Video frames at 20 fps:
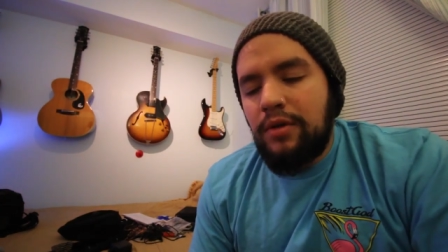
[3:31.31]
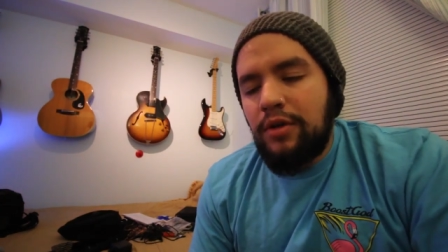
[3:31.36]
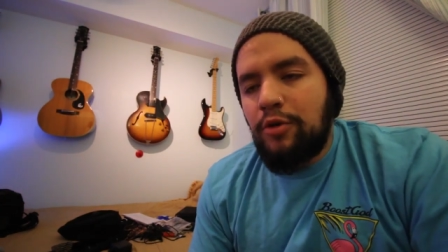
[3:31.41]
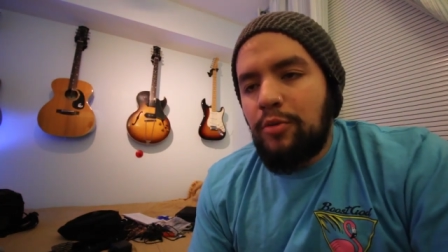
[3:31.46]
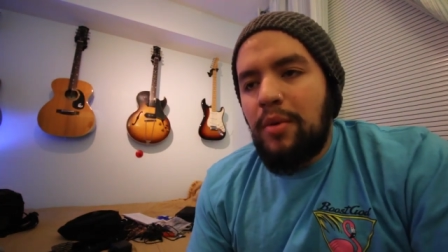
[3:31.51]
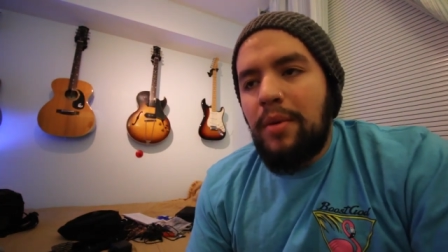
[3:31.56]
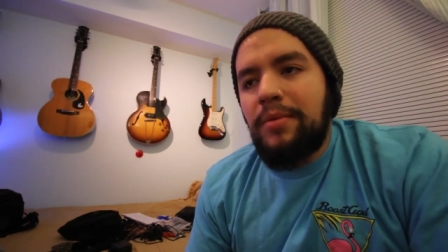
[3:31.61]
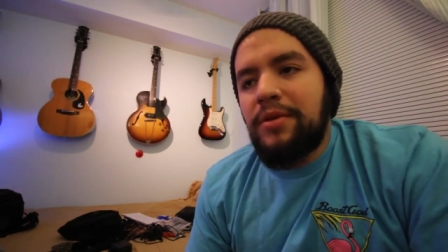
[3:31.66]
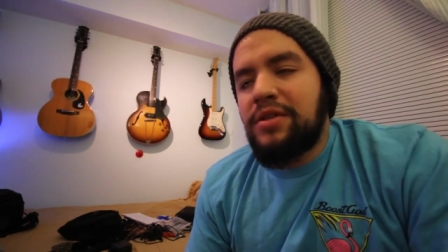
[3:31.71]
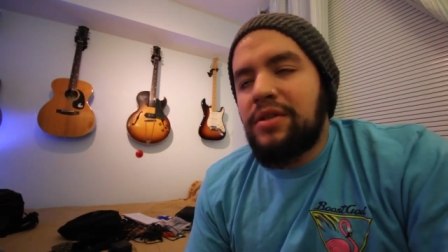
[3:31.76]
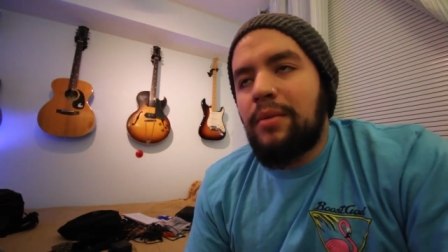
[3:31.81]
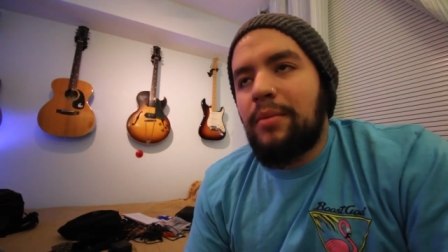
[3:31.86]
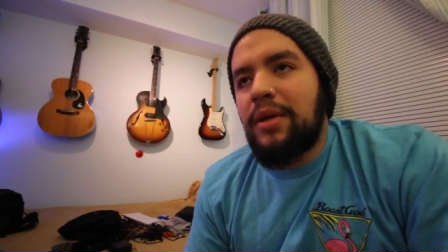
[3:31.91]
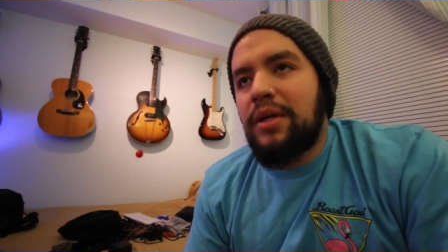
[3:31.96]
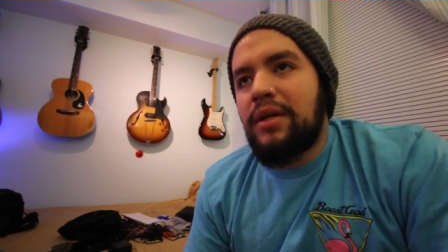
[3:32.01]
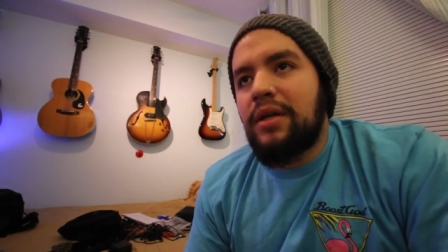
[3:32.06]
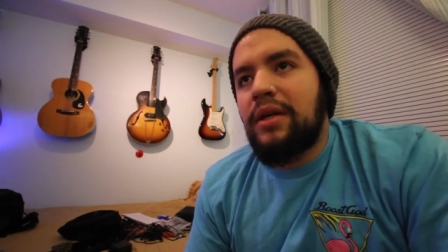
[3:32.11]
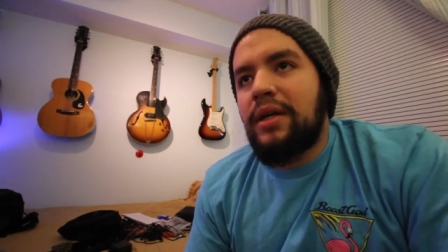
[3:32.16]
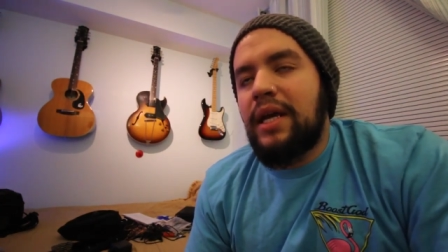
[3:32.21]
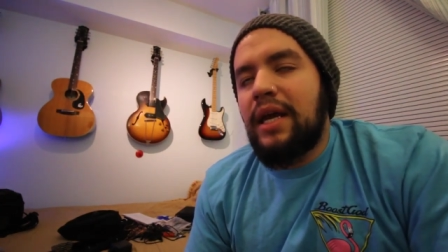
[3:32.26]
You know, maybe somebody
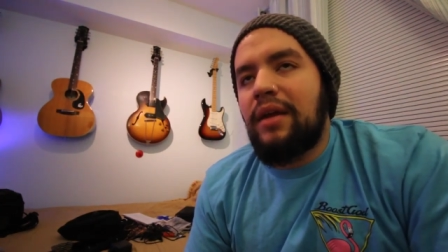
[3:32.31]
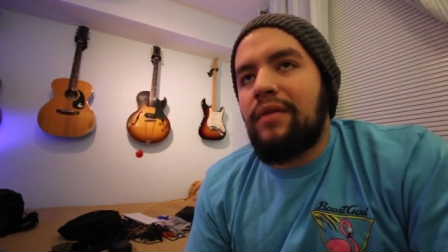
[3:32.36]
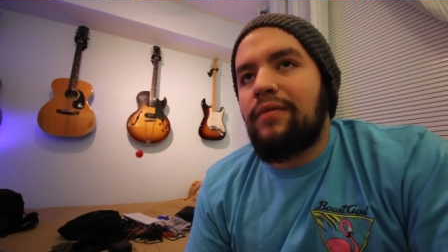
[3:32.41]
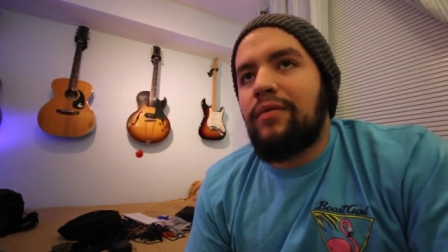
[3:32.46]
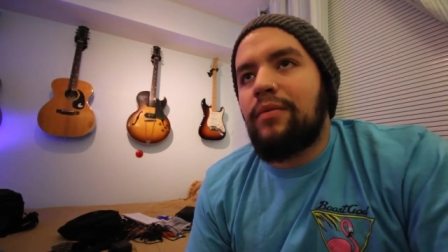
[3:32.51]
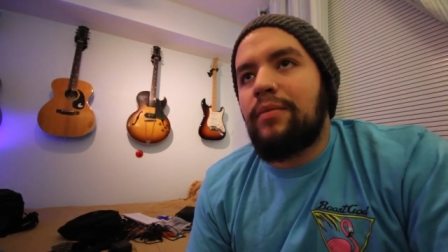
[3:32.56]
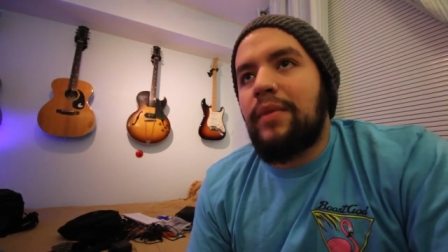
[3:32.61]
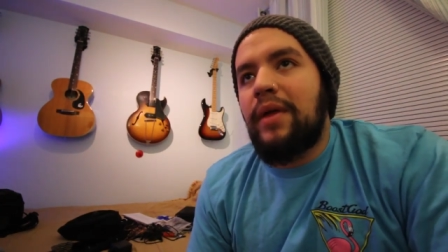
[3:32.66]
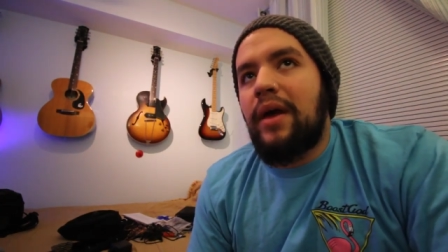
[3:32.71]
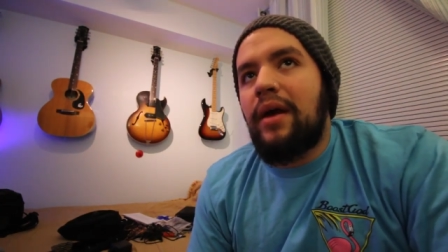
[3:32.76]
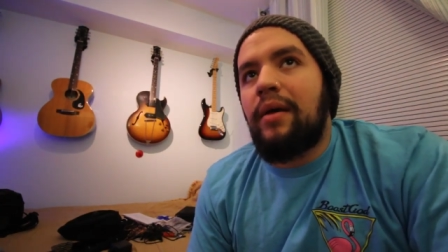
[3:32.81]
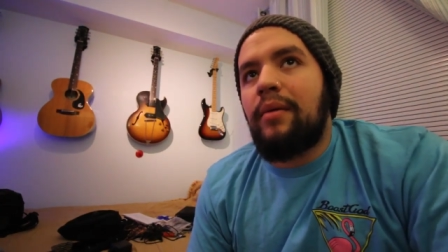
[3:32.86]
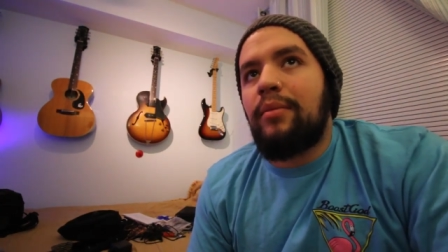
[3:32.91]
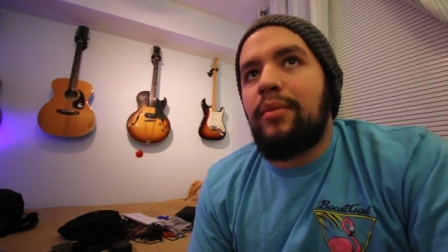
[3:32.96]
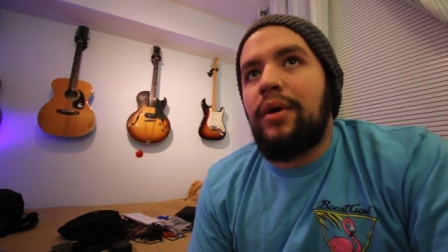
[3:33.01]
could gain from that,